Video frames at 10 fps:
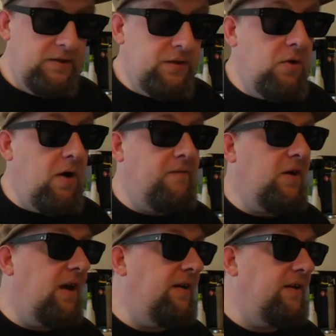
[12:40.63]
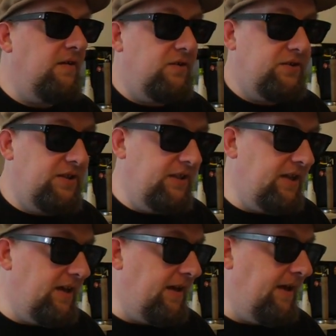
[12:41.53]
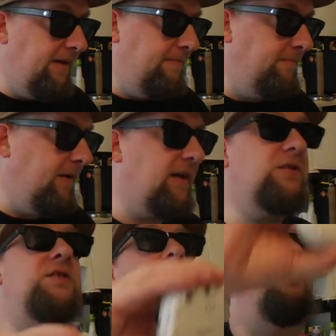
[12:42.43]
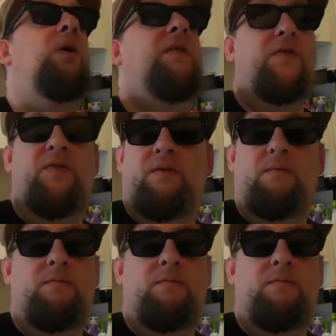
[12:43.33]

So I've got another thing that came actually with